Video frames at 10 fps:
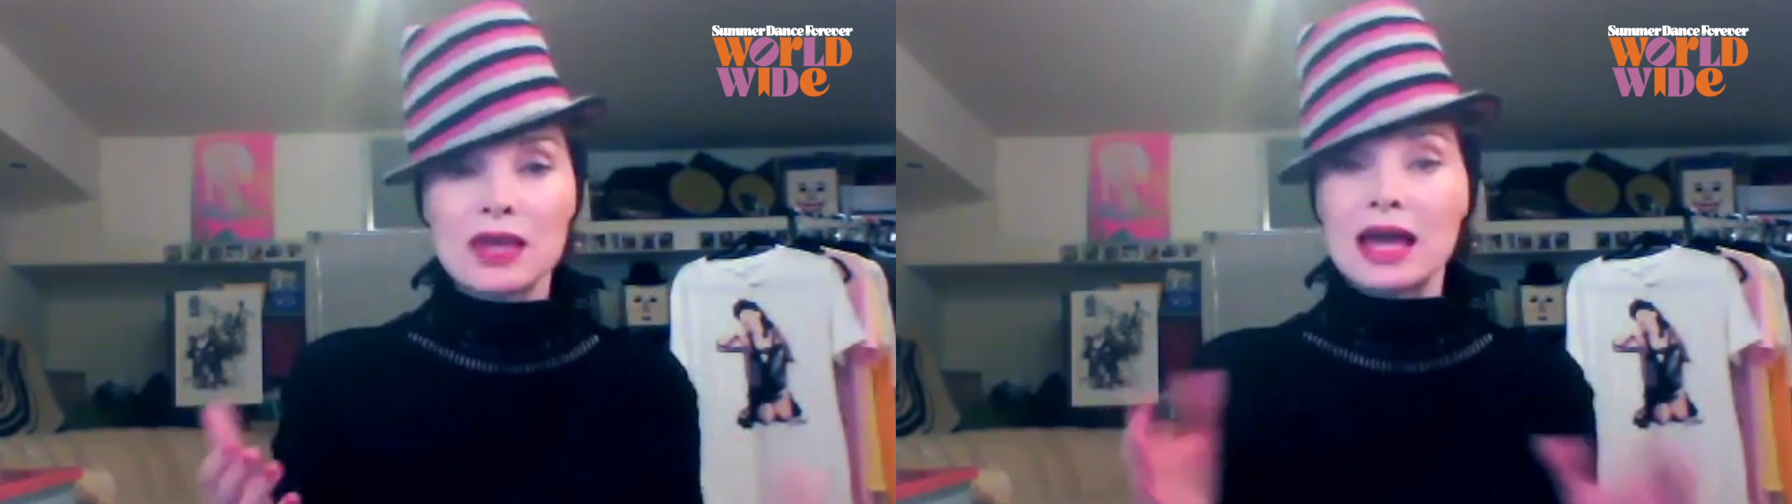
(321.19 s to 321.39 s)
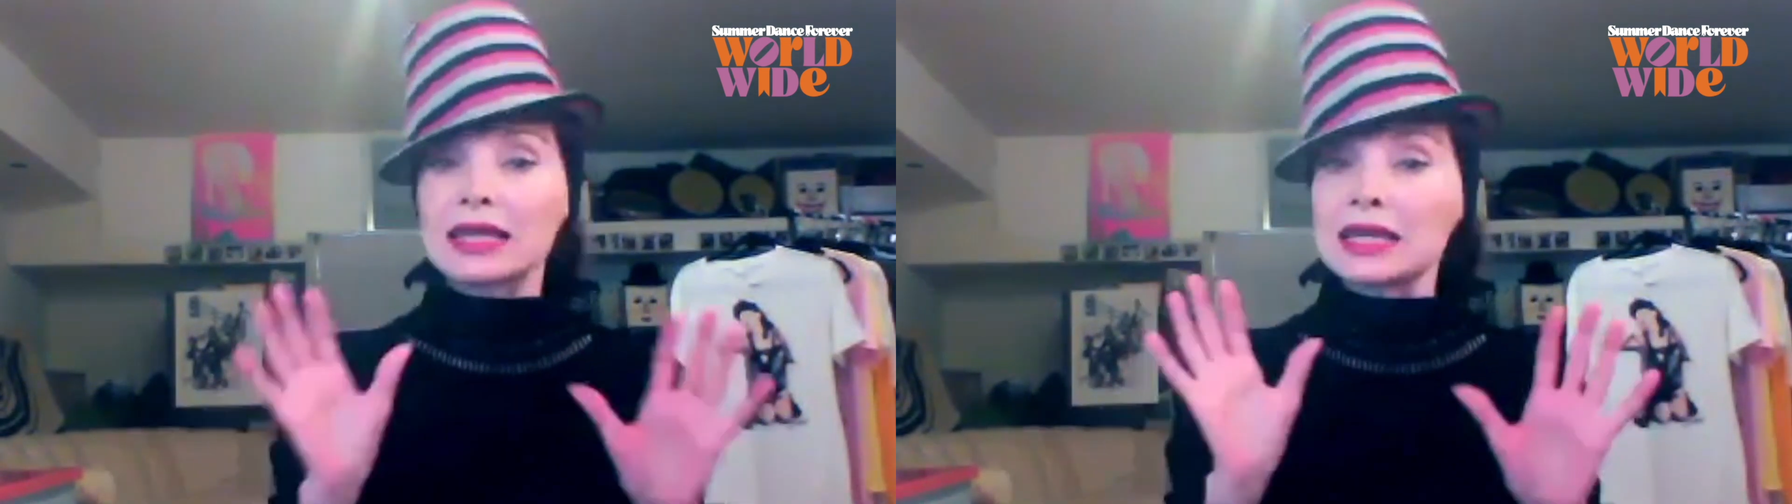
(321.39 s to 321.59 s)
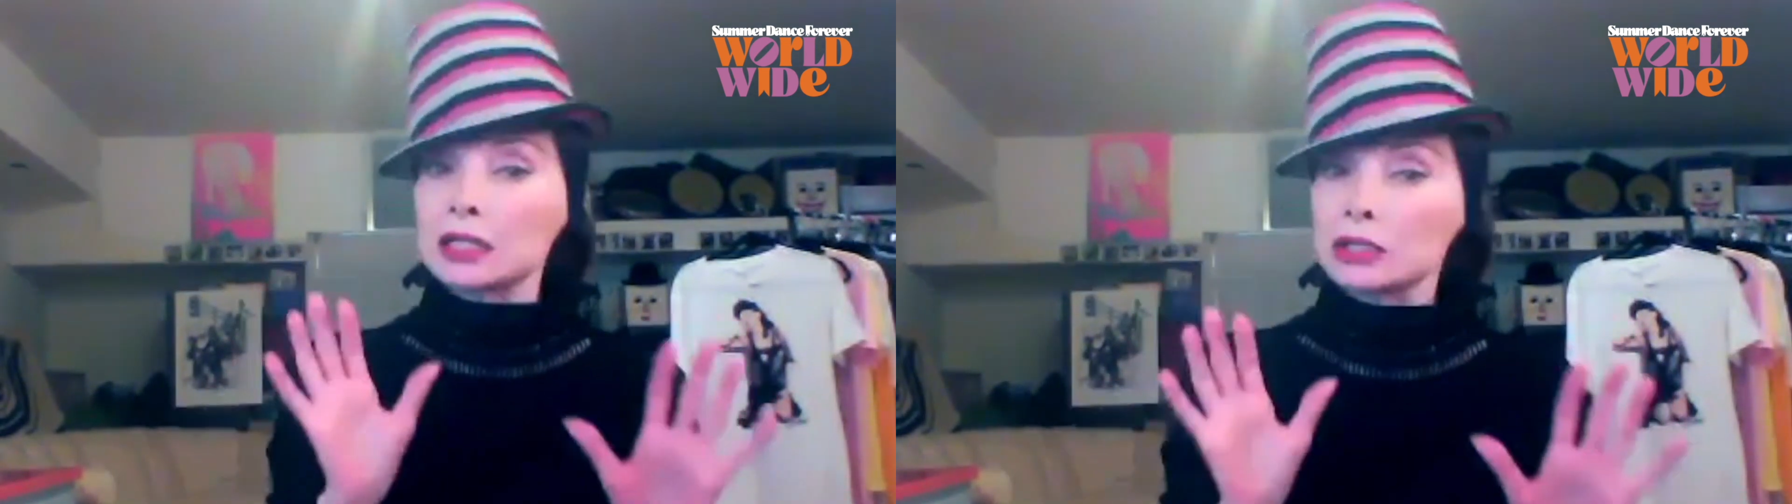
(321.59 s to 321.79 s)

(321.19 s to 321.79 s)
that it